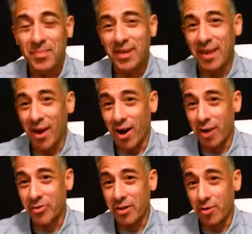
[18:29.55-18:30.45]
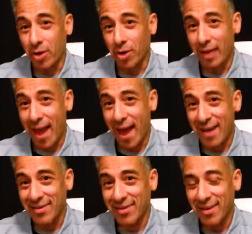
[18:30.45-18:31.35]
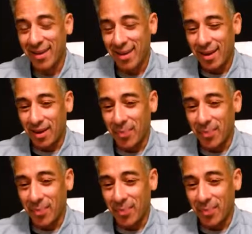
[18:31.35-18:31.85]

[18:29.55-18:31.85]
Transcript: that a 100 year old has.